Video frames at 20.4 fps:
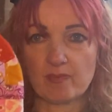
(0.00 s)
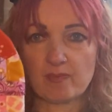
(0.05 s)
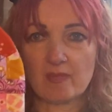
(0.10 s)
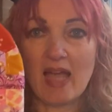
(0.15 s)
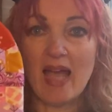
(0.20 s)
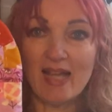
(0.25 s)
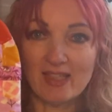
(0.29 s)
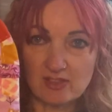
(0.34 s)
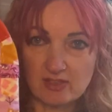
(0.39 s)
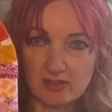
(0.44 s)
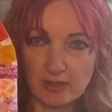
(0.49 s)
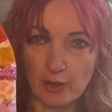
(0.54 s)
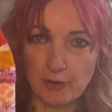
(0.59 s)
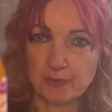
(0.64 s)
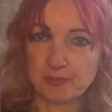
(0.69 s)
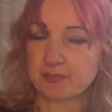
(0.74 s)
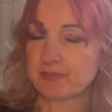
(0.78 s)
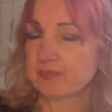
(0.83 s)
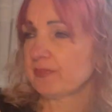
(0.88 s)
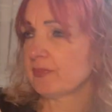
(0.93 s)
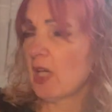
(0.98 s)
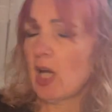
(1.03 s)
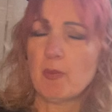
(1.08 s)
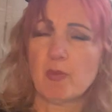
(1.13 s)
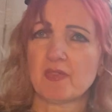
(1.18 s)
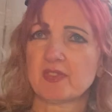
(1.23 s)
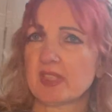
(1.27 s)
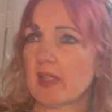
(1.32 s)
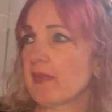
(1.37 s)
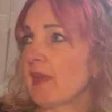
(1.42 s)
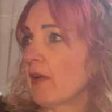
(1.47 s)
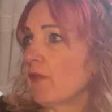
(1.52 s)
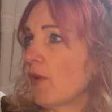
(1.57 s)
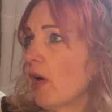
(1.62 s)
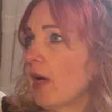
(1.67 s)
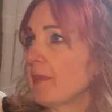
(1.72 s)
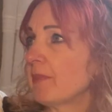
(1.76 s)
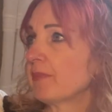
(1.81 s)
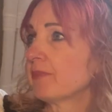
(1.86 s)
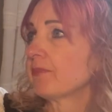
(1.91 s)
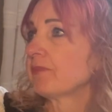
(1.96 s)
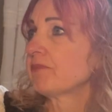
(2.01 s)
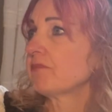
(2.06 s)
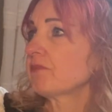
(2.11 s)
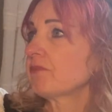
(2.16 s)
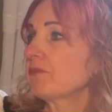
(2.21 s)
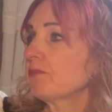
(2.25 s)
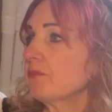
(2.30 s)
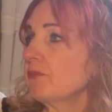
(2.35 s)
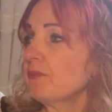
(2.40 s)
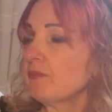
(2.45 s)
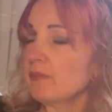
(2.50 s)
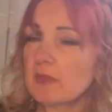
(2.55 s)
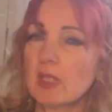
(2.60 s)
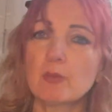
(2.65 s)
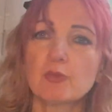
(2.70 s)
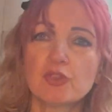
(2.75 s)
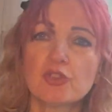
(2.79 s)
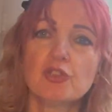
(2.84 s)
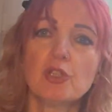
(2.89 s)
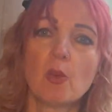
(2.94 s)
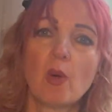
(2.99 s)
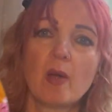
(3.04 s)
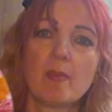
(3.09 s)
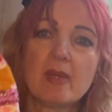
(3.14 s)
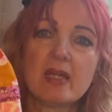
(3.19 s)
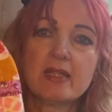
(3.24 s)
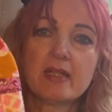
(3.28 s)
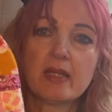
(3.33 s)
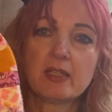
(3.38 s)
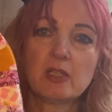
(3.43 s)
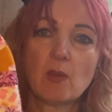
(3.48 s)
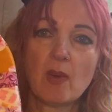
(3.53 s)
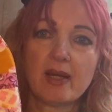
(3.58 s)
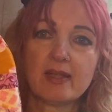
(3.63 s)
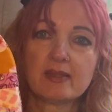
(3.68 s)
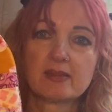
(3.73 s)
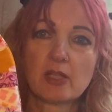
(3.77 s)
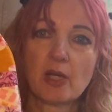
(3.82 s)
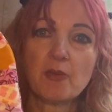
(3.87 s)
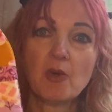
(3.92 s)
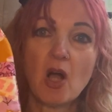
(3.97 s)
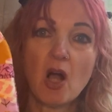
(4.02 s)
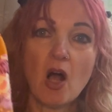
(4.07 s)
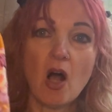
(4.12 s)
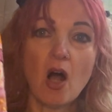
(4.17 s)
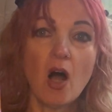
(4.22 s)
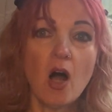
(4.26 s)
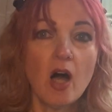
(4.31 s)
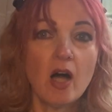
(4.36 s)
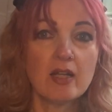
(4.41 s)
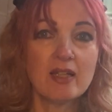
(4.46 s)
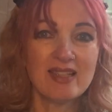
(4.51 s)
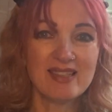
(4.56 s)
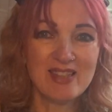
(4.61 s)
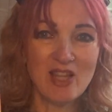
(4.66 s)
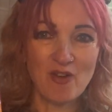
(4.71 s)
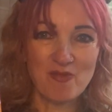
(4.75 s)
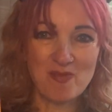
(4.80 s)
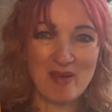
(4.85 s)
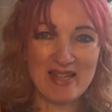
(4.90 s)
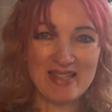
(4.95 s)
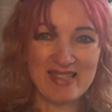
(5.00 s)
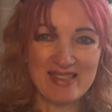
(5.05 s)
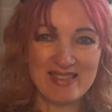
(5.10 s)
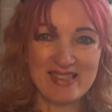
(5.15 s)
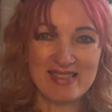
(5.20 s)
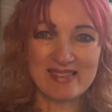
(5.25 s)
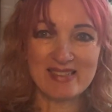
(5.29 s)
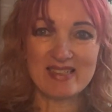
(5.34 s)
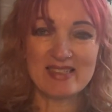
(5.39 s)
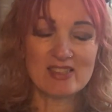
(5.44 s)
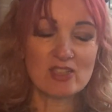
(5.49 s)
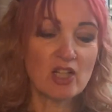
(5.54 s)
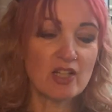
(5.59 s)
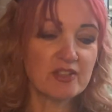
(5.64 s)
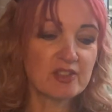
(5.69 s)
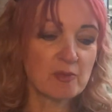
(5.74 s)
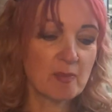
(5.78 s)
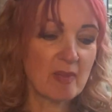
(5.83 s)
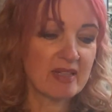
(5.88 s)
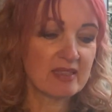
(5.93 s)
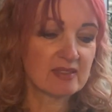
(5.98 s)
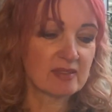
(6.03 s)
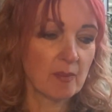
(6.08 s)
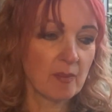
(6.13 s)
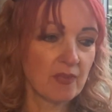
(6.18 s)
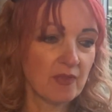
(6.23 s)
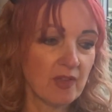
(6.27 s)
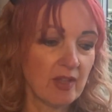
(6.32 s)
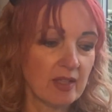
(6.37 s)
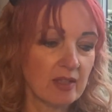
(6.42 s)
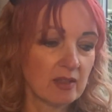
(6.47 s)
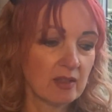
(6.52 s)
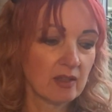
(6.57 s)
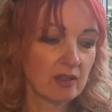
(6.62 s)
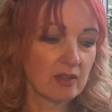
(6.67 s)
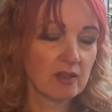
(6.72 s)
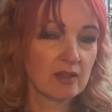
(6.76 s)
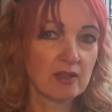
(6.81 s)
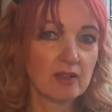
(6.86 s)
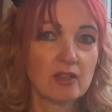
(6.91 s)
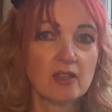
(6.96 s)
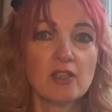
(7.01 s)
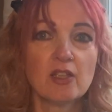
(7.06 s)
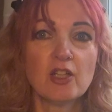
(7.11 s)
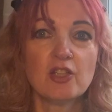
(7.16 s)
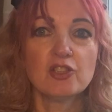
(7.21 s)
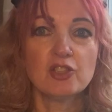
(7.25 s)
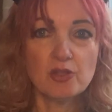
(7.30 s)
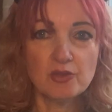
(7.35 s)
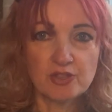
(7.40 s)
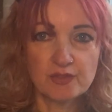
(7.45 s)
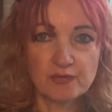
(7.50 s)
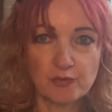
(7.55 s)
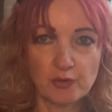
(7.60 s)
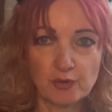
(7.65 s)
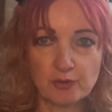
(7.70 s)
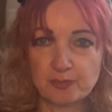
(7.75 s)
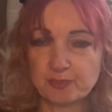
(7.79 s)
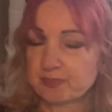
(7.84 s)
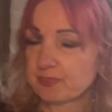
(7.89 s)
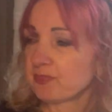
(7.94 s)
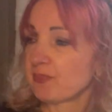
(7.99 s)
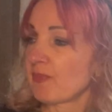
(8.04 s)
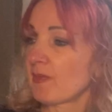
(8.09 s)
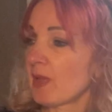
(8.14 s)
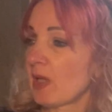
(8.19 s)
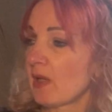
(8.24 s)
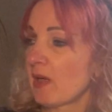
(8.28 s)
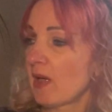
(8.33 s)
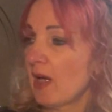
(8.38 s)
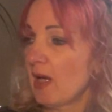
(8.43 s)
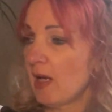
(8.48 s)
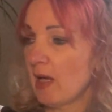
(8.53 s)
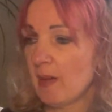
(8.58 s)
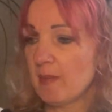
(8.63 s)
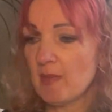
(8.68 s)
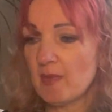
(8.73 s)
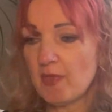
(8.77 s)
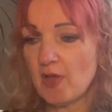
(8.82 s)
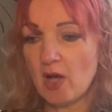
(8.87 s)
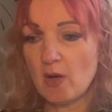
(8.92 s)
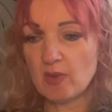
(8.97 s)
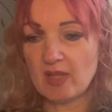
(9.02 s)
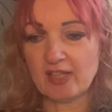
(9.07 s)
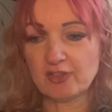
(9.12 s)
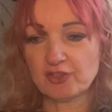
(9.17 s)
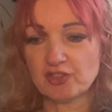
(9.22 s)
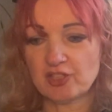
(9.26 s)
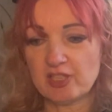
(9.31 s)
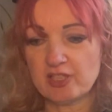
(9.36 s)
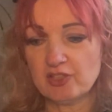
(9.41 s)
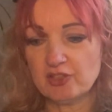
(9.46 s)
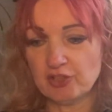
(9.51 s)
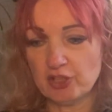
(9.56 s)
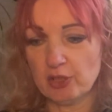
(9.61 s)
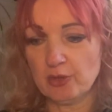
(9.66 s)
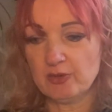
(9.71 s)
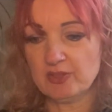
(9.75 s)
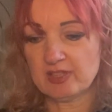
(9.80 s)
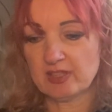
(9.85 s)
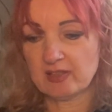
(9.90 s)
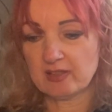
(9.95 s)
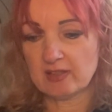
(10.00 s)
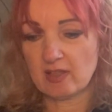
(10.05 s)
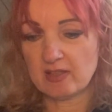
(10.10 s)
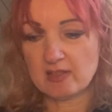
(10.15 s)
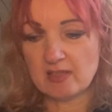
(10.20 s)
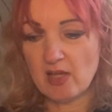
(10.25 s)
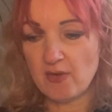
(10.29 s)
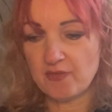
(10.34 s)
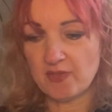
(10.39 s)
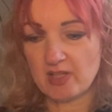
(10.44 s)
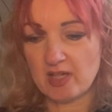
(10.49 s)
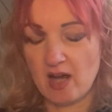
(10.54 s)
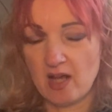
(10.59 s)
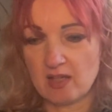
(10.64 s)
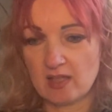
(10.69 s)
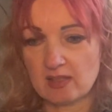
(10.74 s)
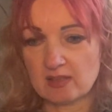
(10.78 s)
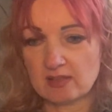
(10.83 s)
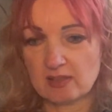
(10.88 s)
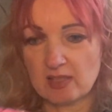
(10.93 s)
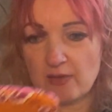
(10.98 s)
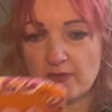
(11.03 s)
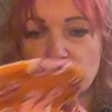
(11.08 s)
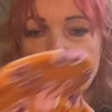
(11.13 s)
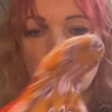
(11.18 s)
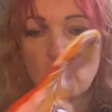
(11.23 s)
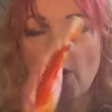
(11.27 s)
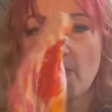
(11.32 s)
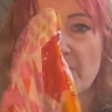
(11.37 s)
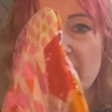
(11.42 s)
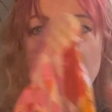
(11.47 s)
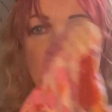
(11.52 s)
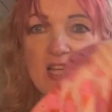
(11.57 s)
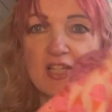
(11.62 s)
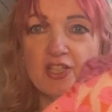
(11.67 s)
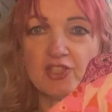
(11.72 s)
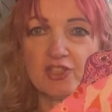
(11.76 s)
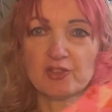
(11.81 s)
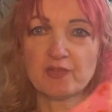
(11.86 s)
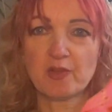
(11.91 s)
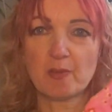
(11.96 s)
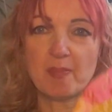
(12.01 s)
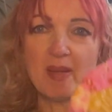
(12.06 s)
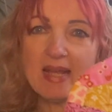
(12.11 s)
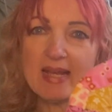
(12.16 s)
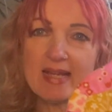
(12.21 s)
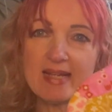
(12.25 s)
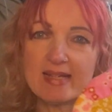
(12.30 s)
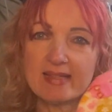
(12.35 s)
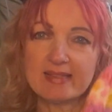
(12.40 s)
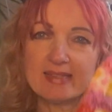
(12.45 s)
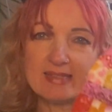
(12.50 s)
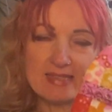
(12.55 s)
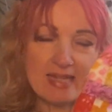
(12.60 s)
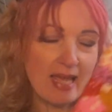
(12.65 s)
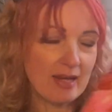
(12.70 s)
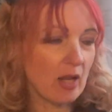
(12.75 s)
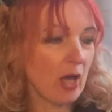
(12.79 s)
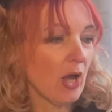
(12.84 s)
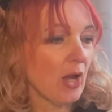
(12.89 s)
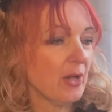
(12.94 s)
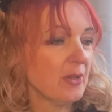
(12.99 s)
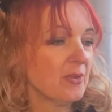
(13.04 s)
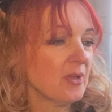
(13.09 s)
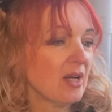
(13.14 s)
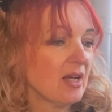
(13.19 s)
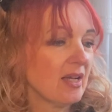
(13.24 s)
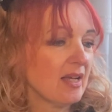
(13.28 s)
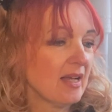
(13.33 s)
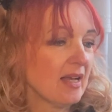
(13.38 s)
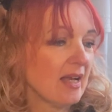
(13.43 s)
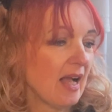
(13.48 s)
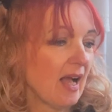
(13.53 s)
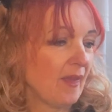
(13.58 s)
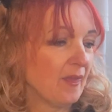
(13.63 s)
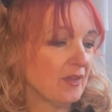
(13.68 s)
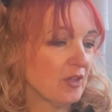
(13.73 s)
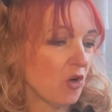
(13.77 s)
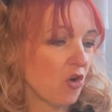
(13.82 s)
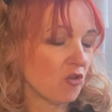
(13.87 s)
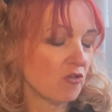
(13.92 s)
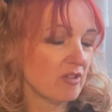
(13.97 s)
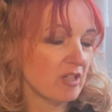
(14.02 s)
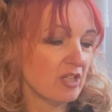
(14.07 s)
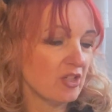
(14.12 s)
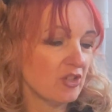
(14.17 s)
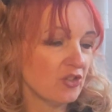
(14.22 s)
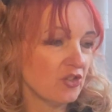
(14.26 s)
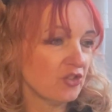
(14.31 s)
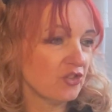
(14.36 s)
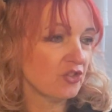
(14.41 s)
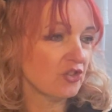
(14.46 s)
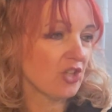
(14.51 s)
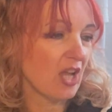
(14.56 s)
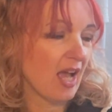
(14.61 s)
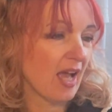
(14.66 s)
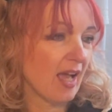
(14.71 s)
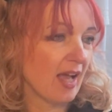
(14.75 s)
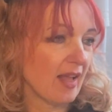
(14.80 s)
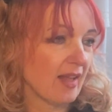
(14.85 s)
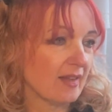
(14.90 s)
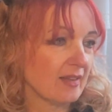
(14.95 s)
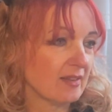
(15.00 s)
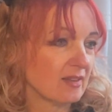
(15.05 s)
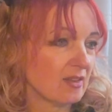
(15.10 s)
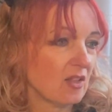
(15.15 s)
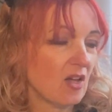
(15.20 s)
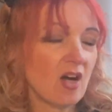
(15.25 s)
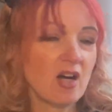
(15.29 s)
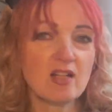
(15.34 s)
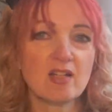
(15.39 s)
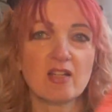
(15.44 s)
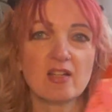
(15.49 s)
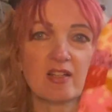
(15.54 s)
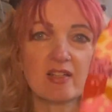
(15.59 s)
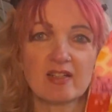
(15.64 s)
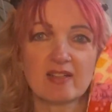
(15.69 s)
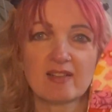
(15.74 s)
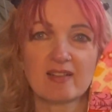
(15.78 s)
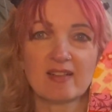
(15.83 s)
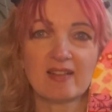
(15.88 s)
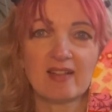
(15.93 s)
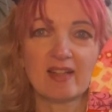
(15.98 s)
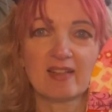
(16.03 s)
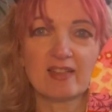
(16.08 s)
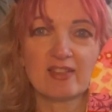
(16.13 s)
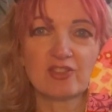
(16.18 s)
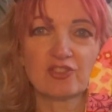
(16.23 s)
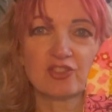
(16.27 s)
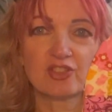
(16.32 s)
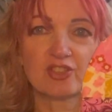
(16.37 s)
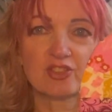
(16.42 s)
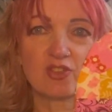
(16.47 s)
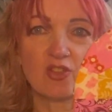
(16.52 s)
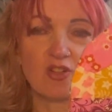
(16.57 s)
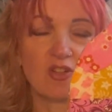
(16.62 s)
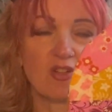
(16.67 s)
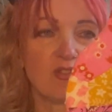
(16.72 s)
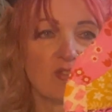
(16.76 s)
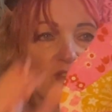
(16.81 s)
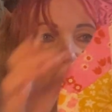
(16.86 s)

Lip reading: hand sewn. I hope I've said that right. I'm sure you know what I mean anyway. So I love making this, and it's nice to make something useful that I'll actually use. And I love the colours. I love the combination of the pink and the yellow and the orange and the lilac, and it's just got